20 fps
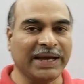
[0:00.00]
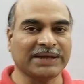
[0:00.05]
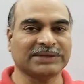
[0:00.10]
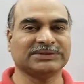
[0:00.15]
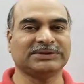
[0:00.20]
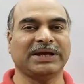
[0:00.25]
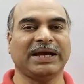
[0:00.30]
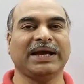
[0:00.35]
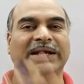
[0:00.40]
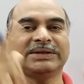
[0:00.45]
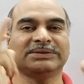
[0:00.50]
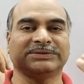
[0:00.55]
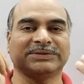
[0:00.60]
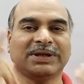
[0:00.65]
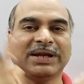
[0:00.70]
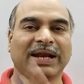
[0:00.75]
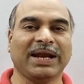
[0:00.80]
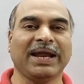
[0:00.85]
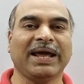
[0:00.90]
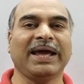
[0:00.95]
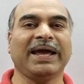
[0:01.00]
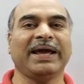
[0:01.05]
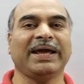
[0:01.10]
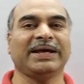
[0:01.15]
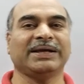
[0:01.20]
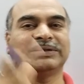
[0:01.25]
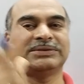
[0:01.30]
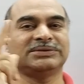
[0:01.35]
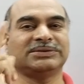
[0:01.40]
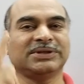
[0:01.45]
Excess,
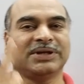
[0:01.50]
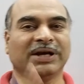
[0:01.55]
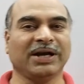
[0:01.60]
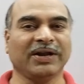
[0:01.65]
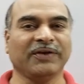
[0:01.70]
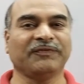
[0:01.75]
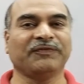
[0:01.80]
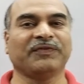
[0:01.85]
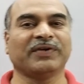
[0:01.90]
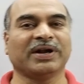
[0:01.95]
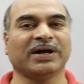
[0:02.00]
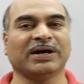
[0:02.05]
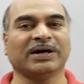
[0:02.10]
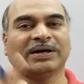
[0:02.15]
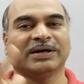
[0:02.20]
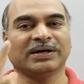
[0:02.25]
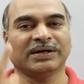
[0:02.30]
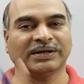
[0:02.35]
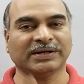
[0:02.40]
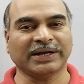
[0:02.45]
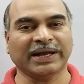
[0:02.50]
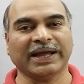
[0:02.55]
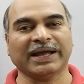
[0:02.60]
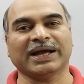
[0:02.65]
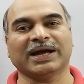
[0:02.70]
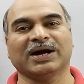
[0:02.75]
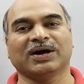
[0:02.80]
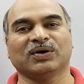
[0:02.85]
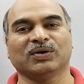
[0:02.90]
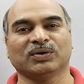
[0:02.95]
less, different,
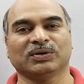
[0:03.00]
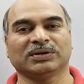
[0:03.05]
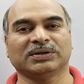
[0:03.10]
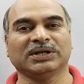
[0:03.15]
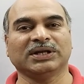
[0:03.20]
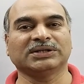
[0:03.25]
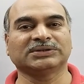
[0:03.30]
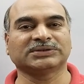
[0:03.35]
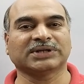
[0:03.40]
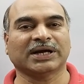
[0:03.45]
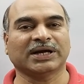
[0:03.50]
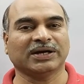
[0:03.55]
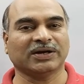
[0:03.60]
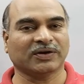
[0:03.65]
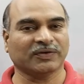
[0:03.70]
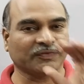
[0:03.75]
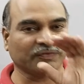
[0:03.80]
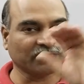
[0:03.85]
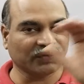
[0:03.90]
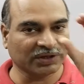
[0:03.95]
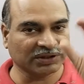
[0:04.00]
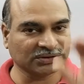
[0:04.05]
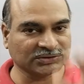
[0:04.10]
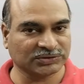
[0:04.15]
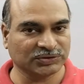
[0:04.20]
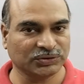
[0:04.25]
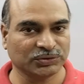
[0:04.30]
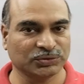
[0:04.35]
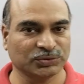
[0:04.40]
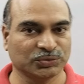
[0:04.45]
take out, these kind of
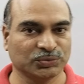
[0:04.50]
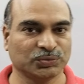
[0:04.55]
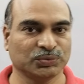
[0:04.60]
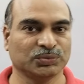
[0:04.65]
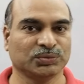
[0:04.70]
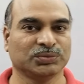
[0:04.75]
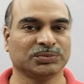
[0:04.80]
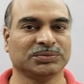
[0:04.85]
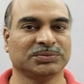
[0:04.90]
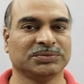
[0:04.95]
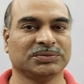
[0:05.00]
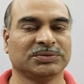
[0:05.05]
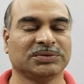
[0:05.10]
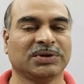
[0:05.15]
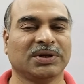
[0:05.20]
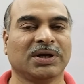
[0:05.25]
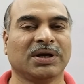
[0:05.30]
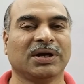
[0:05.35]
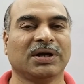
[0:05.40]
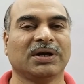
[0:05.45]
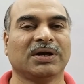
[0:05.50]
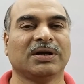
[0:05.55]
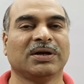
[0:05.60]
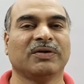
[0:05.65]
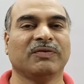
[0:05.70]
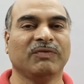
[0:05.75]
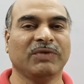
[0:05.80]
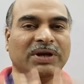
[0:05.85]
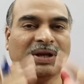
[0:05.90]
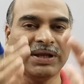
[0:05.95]
words you
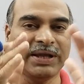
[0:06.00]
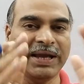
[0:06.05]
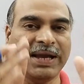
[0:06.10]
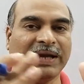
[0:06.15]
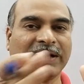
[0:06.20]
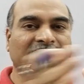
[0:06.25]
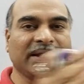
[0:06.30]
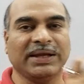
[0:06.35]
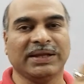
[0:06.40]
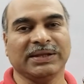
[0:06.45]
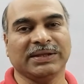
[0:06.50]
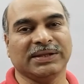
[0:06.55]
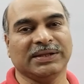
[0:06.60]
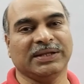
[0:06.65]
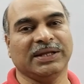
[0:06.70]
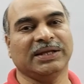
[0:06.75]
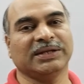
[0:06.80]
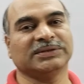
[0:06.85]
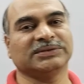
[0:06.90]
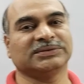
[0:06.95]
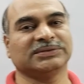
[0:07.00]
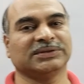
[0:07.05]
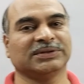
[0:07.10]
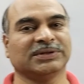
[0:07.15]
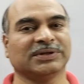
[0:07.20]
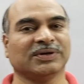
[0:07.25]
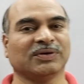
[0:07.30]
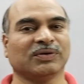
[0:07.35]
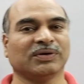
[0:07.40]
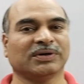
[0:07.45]
will get in these
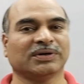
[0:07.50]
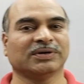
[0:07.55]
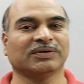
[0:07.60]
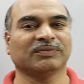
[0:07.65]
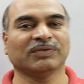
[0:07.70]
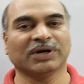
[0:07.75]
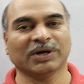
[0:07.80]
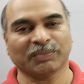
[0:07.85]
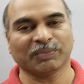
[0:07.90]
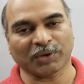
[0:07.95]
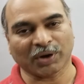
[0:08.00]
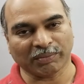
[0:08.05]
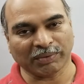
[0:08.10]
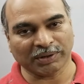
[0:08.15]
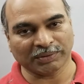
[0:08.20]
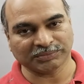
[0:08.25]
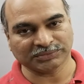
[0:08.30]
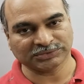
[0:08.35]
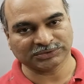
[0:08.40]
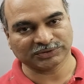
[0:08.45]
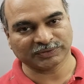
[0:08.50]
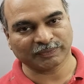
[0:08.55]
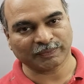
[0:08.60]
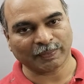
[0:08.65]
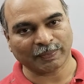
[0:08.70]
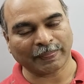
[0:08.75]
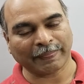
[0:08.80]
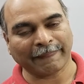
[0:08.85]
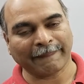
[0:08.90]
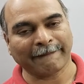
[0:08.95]
word problems.
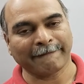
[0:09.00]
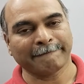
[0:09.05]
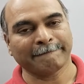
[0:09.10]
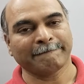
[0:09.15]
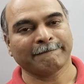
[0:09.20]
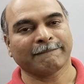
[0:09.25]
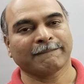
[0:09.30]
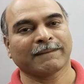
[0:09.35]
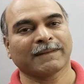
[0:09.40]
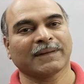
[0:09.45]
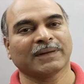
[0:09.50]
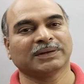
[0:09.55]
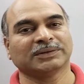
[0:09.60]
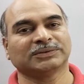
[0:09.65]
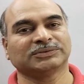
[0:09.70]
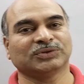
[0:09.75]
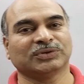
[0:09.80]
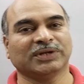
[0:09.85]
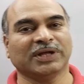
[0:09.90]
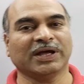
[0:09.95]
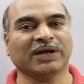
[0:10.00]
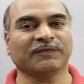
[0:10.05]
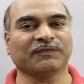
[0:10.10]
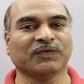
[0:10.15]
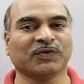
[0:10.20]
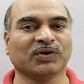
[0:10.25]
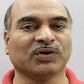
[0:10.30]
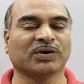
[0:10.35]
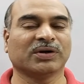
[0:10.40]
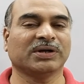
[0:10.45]
So
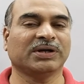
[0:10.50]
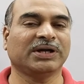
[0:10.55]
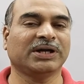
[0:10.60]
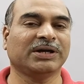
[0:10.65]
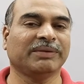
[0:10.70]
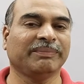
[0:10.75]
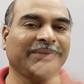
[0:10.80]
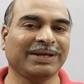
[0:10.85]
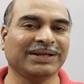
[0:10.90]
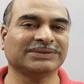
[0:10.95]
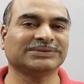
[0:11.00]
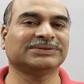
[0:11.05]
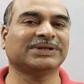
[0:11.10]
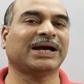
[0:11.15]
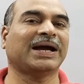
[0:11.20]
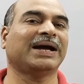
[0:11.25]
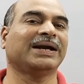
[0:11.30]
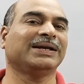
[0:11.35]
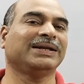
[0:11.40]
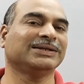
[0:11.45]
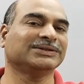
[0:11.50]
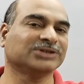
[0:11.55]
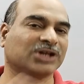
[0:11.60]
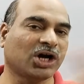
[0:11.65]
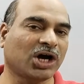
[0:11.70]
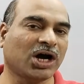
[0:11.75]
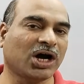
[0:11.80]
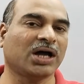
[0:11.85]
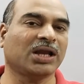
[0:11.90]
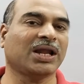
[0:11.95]
therefore it means that these
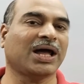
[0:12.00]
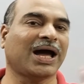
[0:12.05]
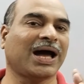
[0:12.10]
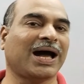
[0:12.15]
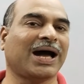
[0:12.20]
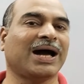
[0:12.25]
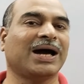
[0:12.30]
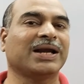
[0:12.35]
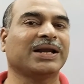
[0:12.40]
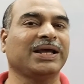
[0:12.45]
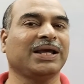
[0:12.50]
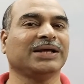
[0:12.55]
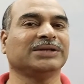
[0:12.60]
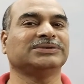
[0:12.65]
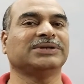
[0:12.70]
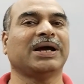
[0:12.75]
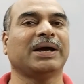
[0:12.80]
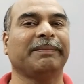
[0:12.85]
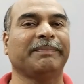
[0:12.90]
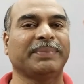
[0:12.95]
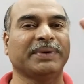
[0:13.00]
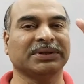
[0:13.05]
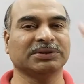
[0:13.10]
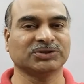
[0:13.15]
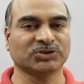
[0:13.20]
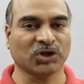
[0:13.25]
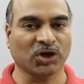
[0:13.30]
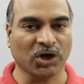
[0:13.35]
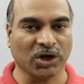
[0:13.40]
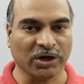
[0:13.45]
all are
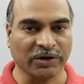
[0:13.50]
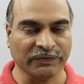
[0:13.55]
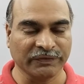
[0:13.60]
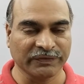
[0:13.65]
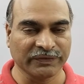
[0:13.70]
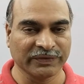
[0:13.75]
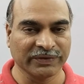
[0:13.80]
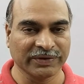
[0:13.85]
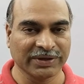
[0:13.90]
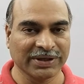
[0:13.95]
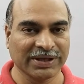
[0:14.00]
examples of